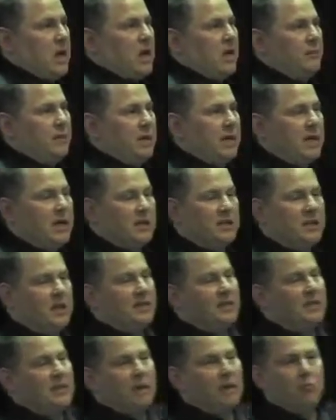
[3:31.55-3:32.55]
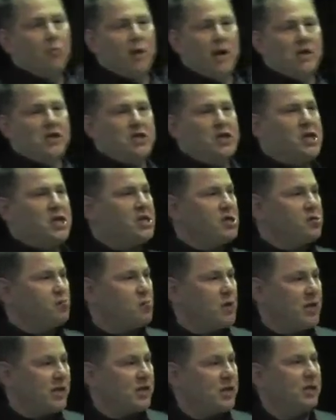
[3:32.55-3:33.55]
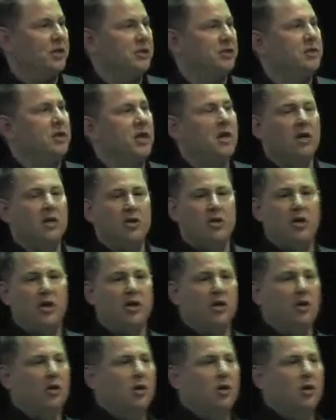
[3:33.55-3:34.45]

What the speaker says: because in some ways she wishes she could